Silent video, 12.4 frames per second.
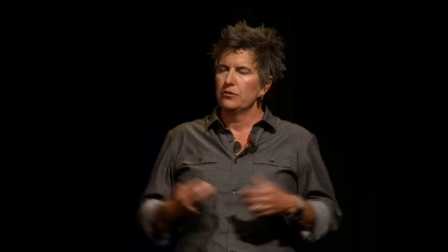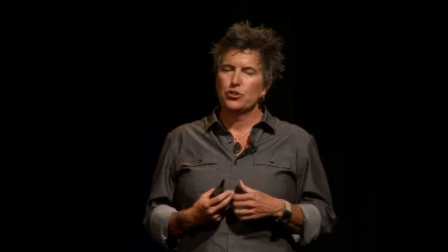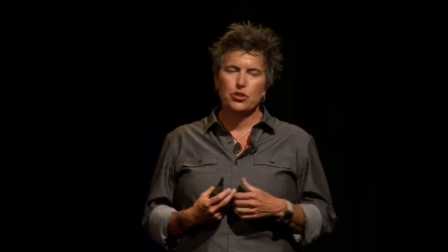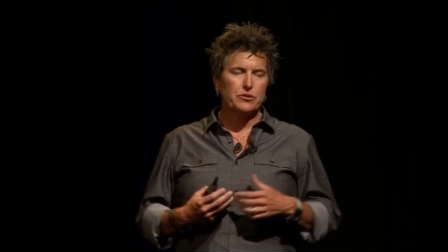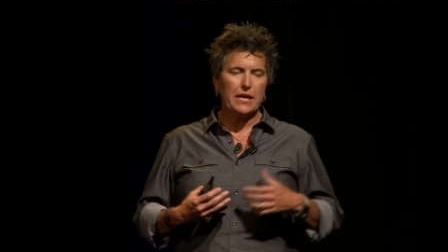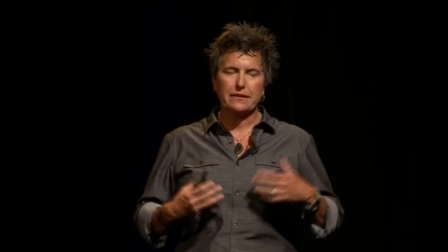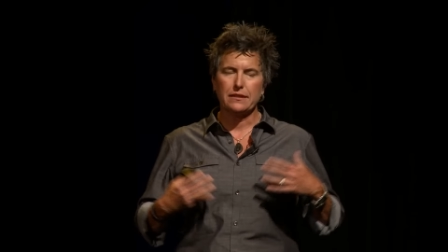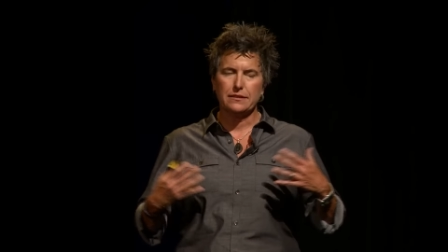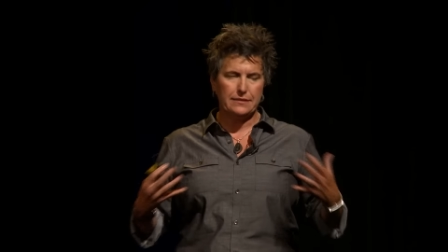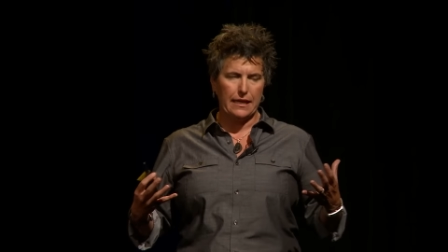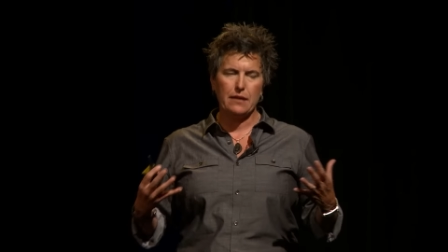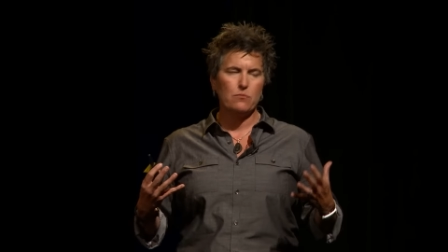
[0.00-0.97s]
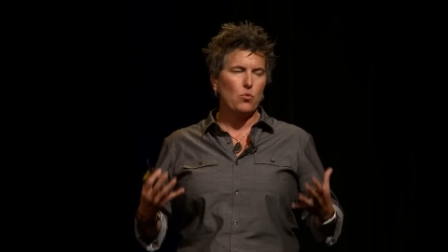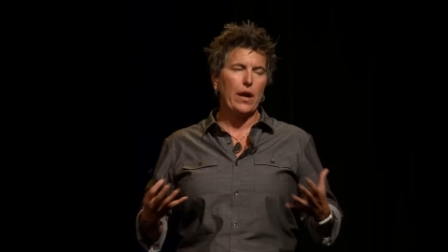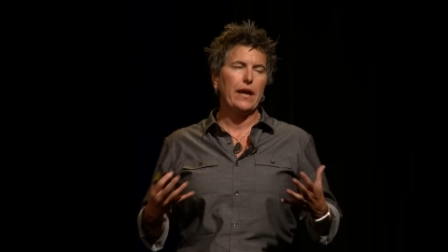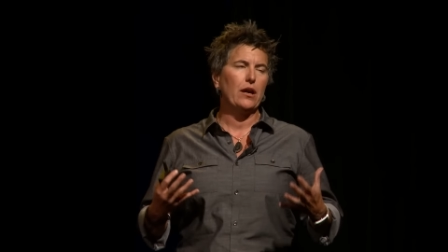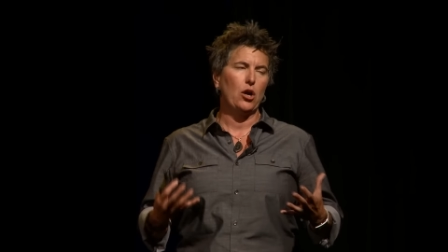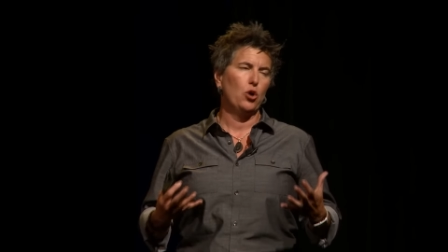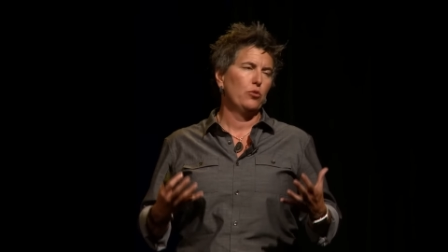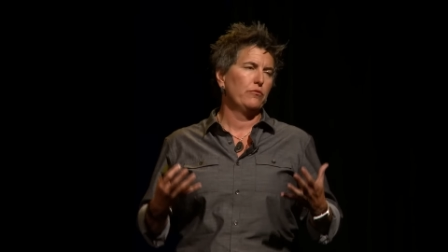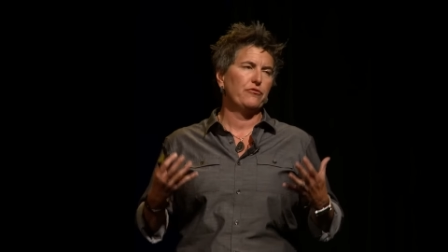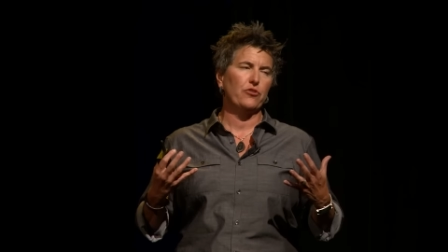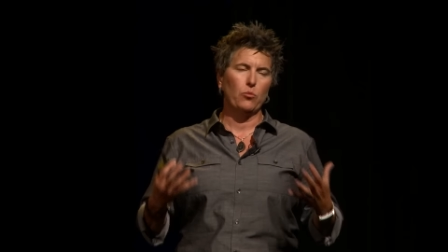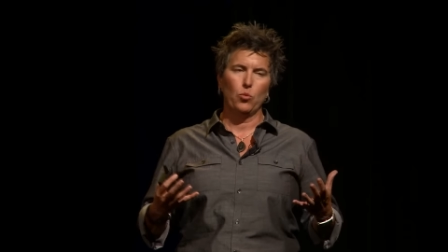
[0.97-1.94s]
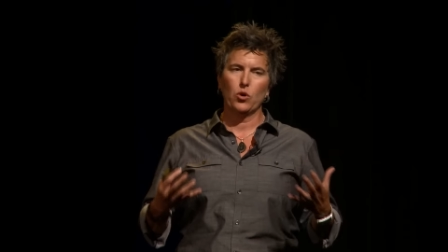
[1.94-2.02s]
Do you take the same way home
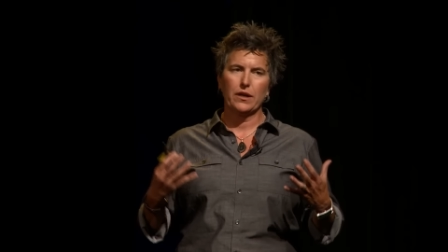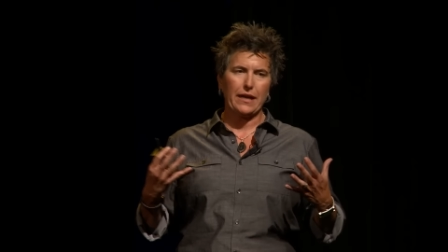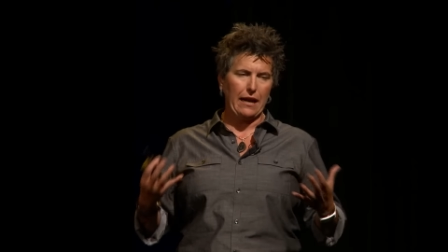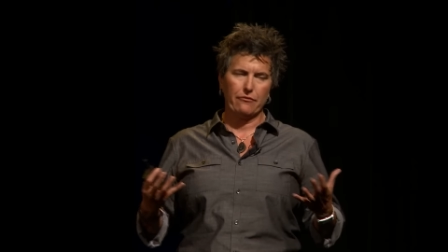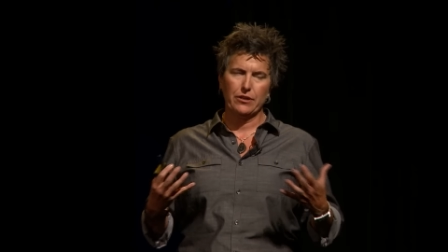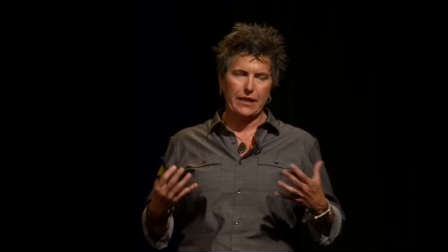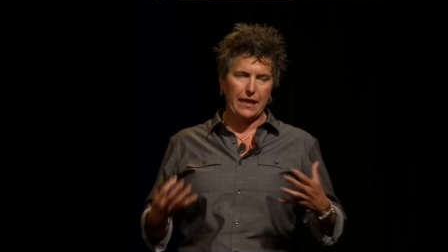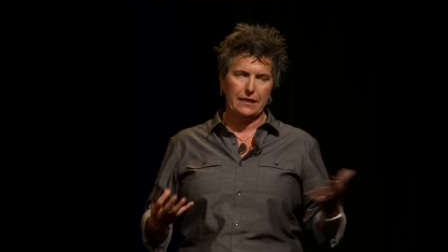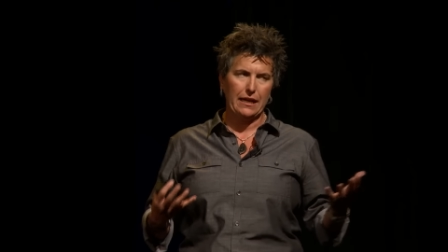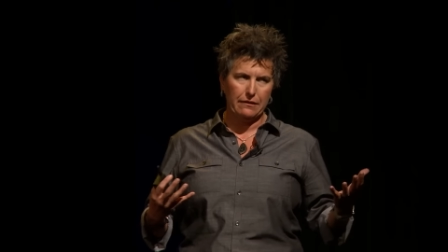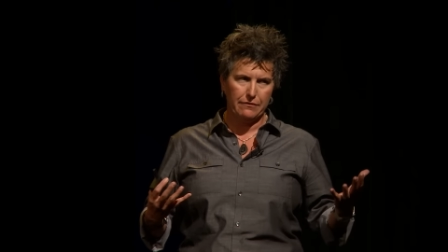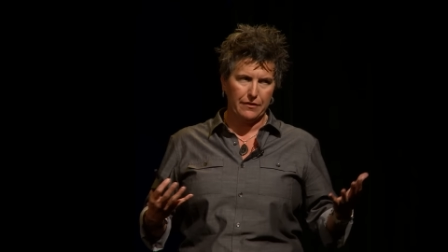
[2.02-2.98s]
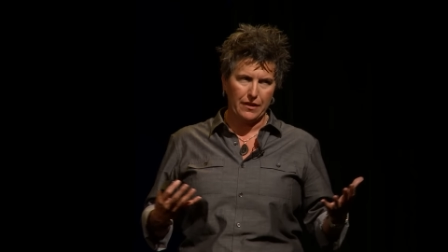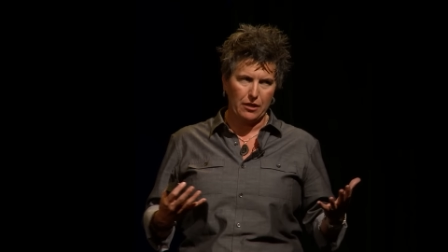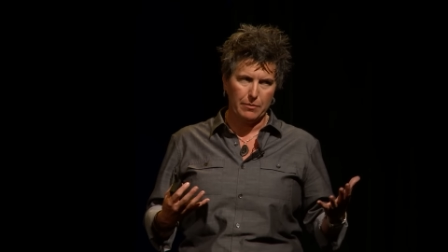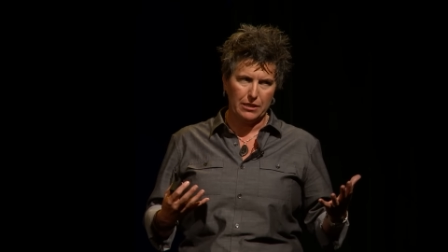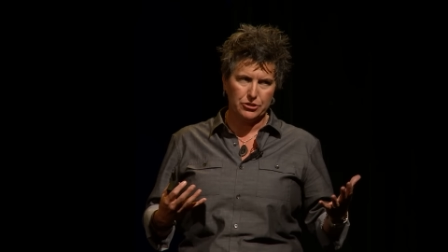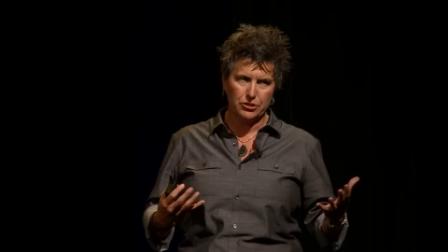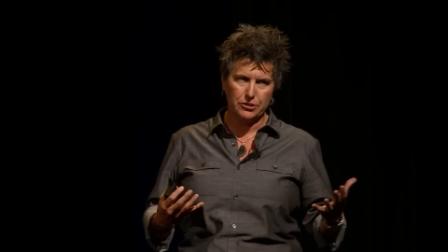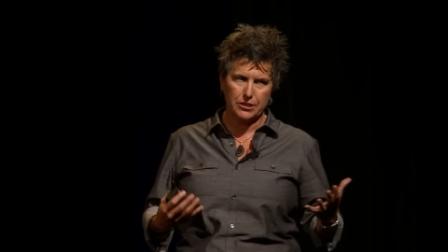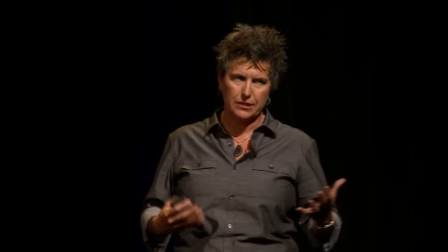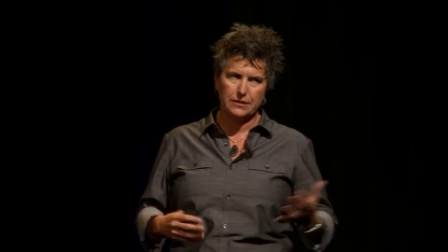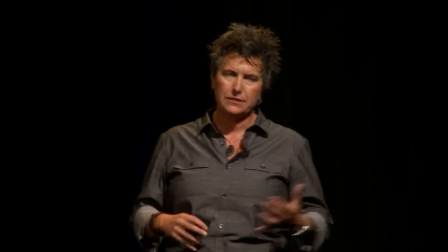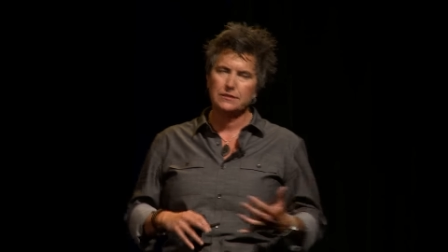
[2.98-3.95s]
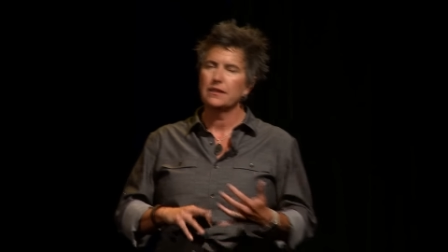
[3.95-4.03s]
from work every day and not even think about your
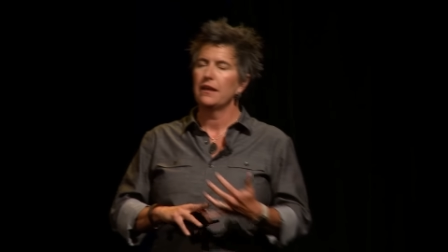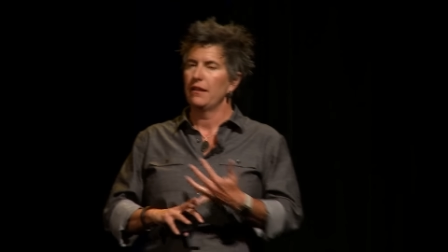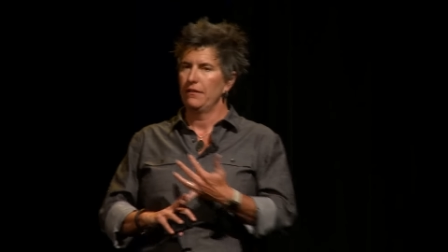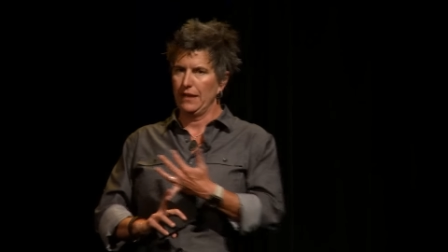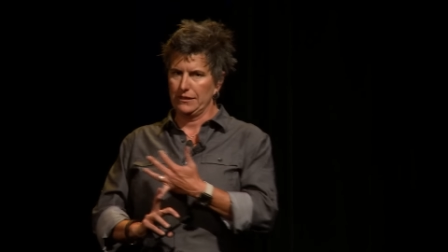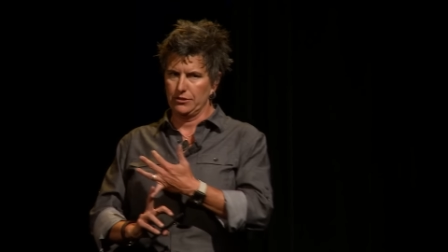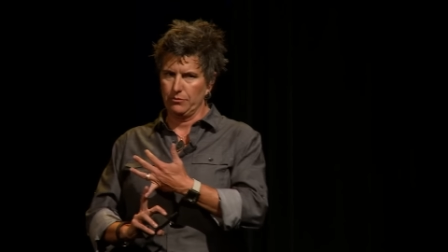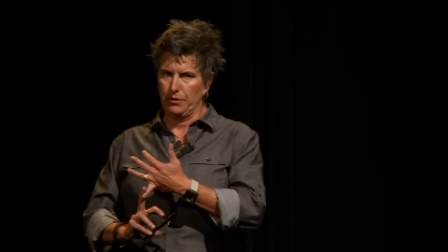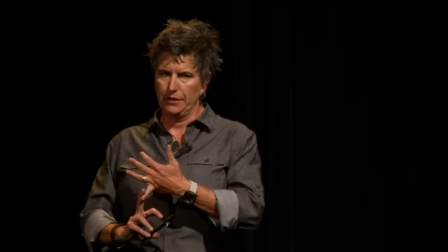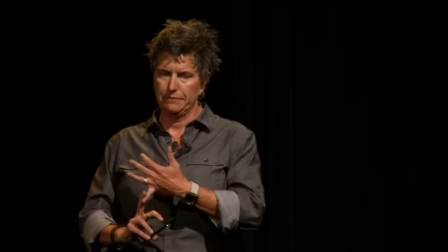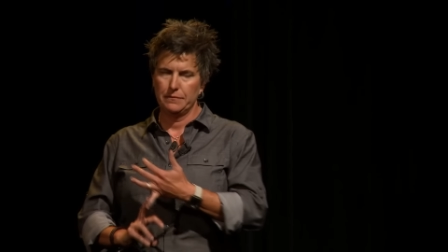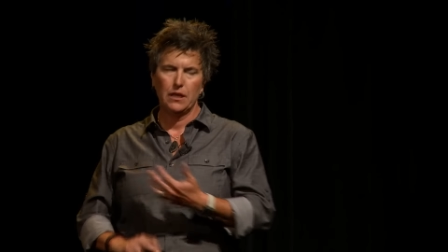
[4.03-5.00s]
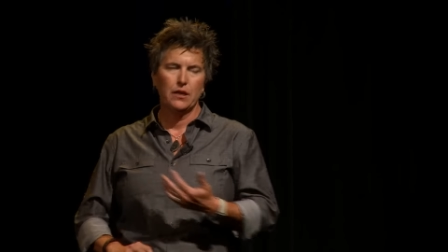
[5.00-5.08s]
turns? That's a rut.